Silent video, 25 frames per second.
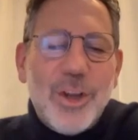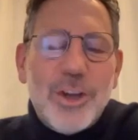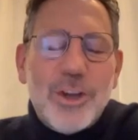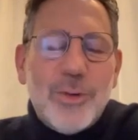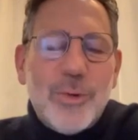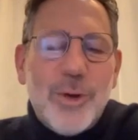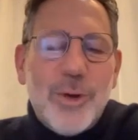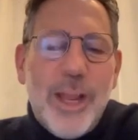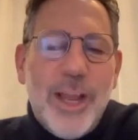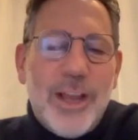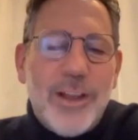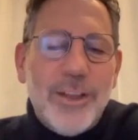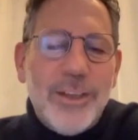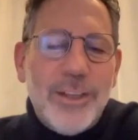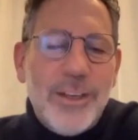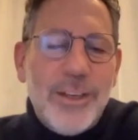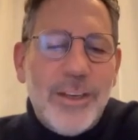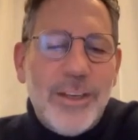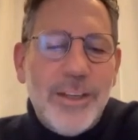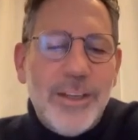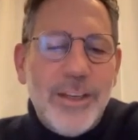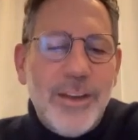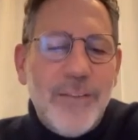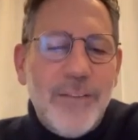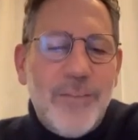look around,
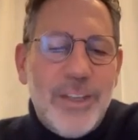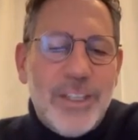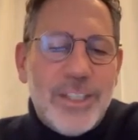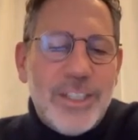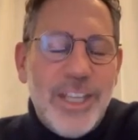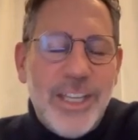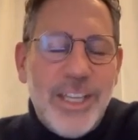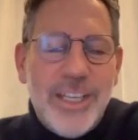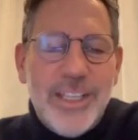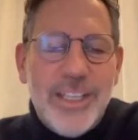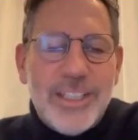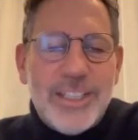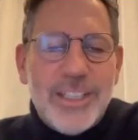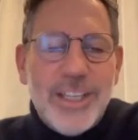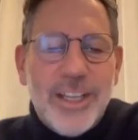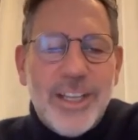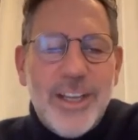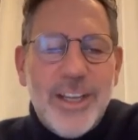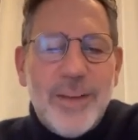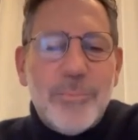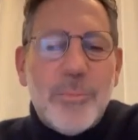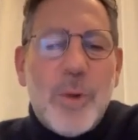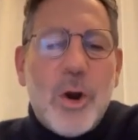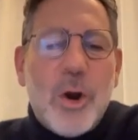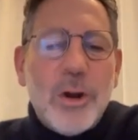and if it sees
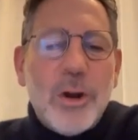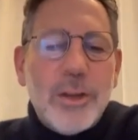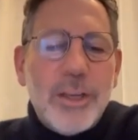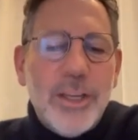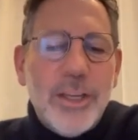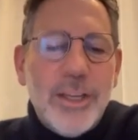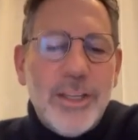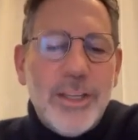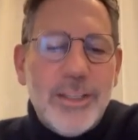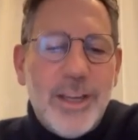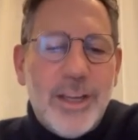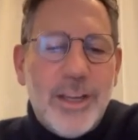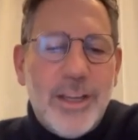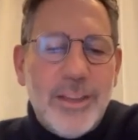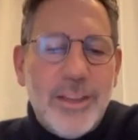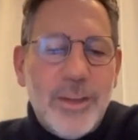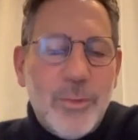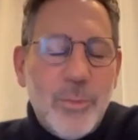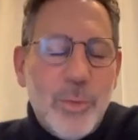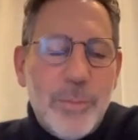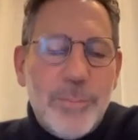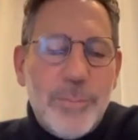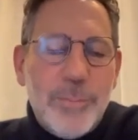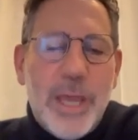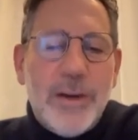a market
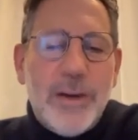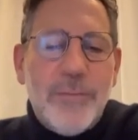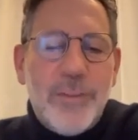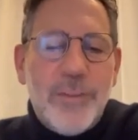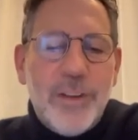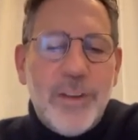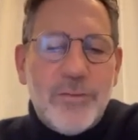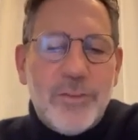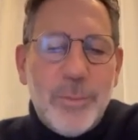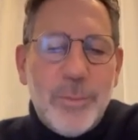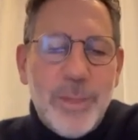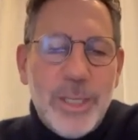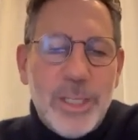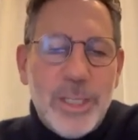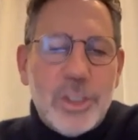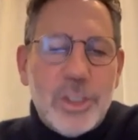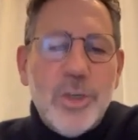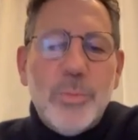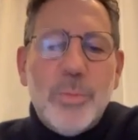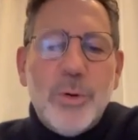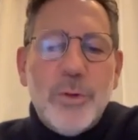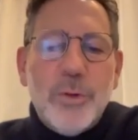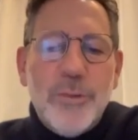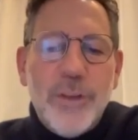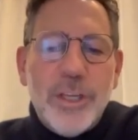that would benefit from its
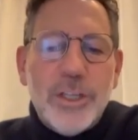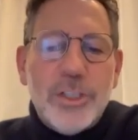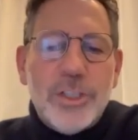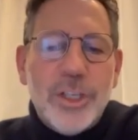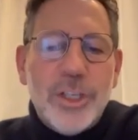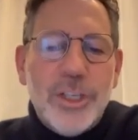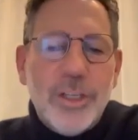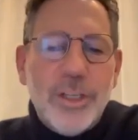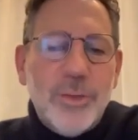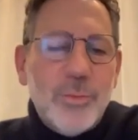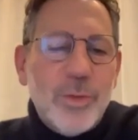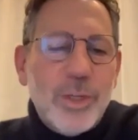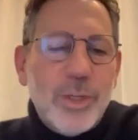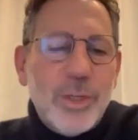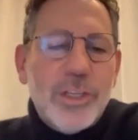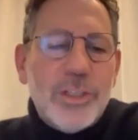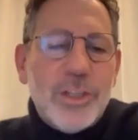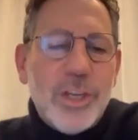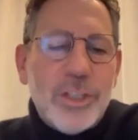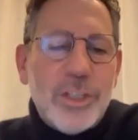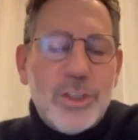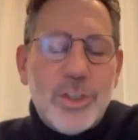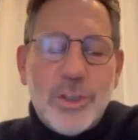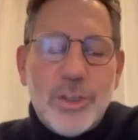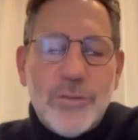supervision, can
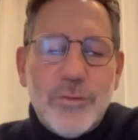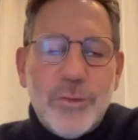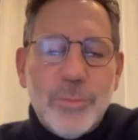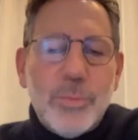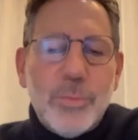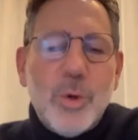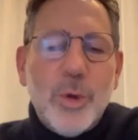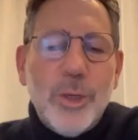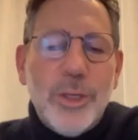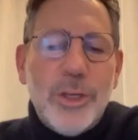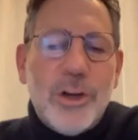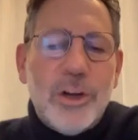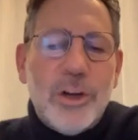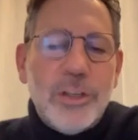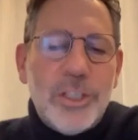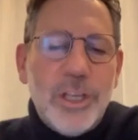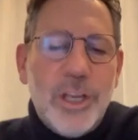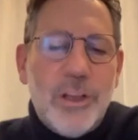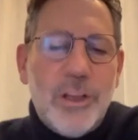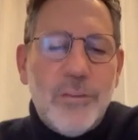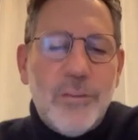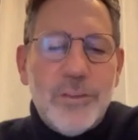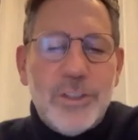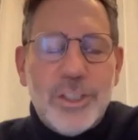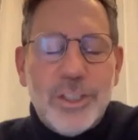just sort of appoint
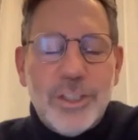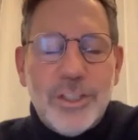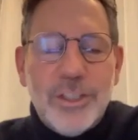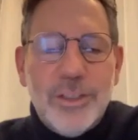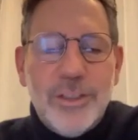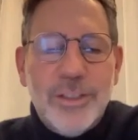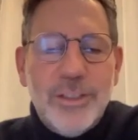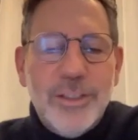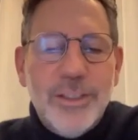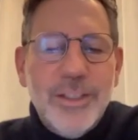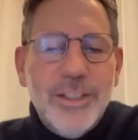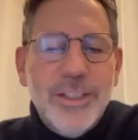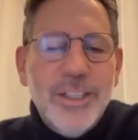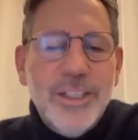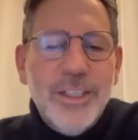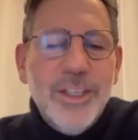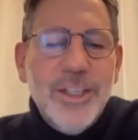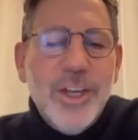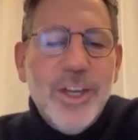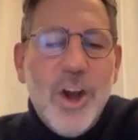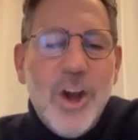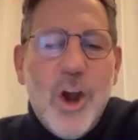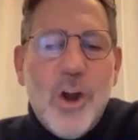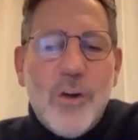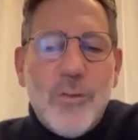ourselves to
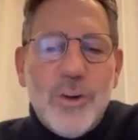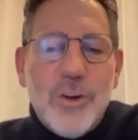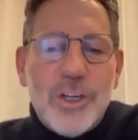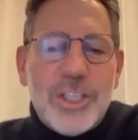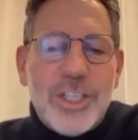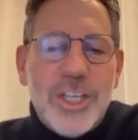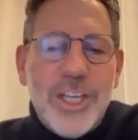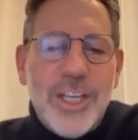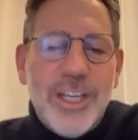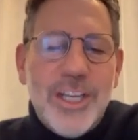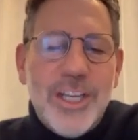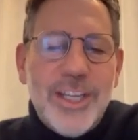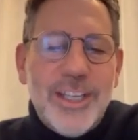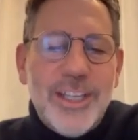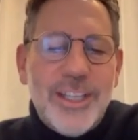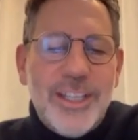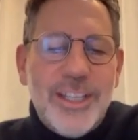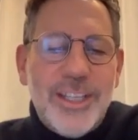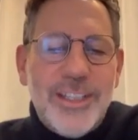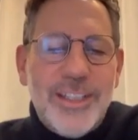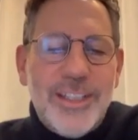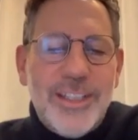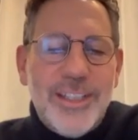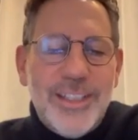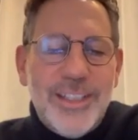oversee it.
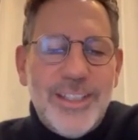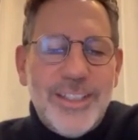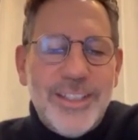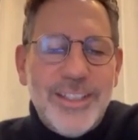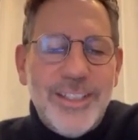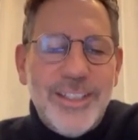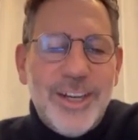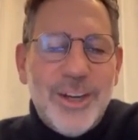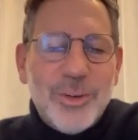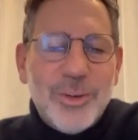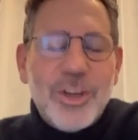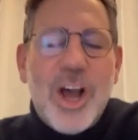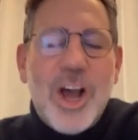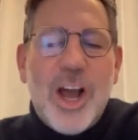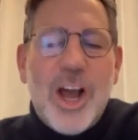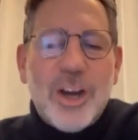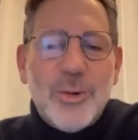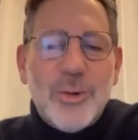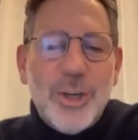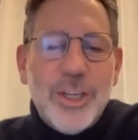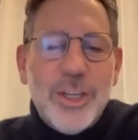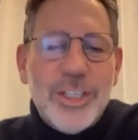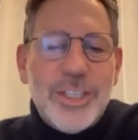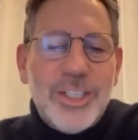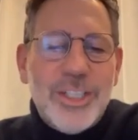That,
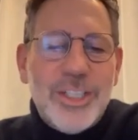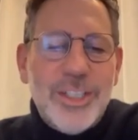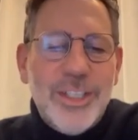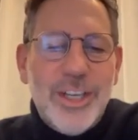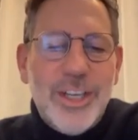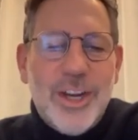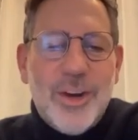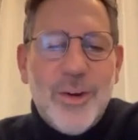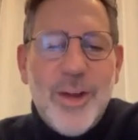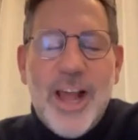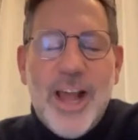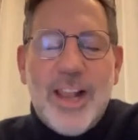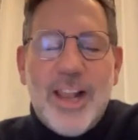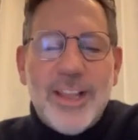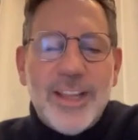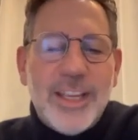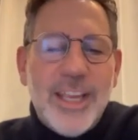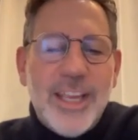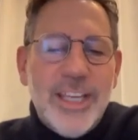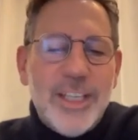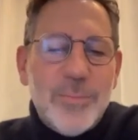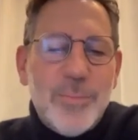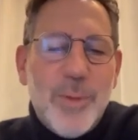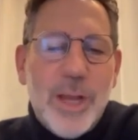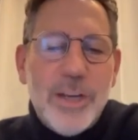Congress,
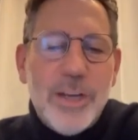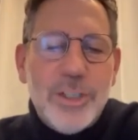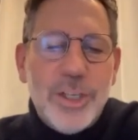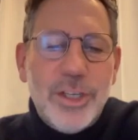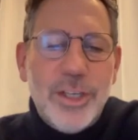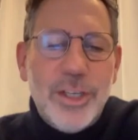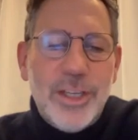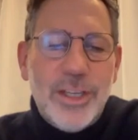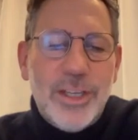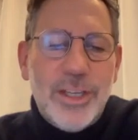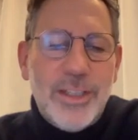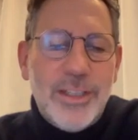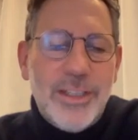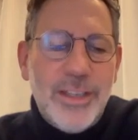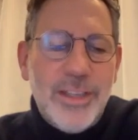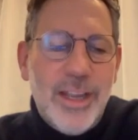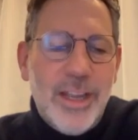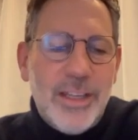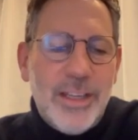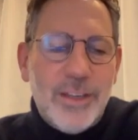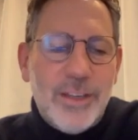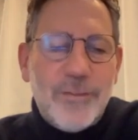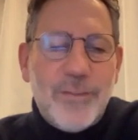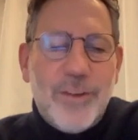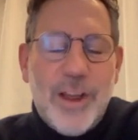allocates budget
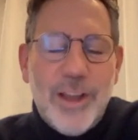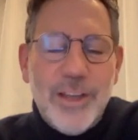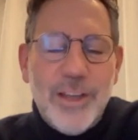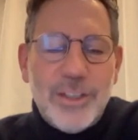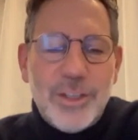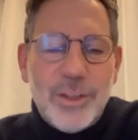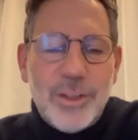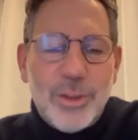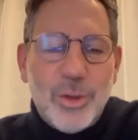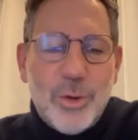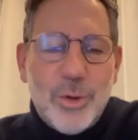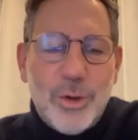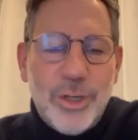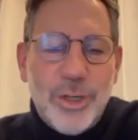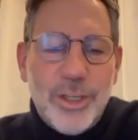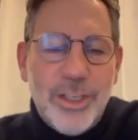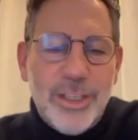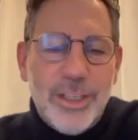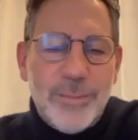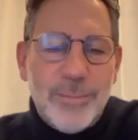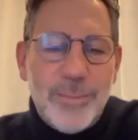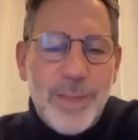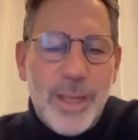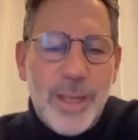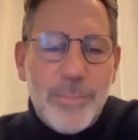and defines authority
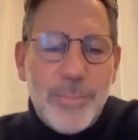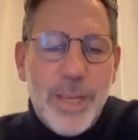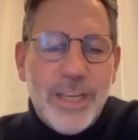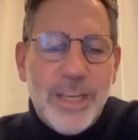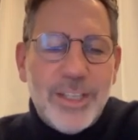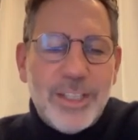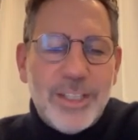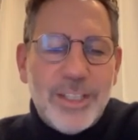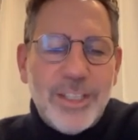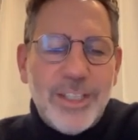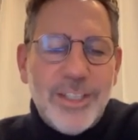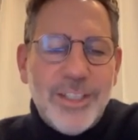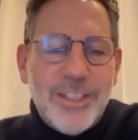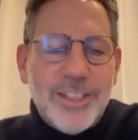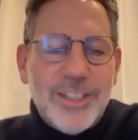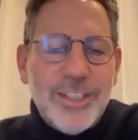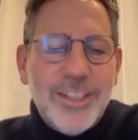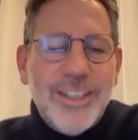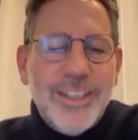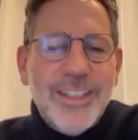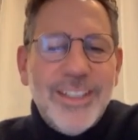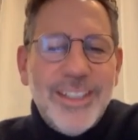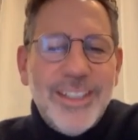and makes these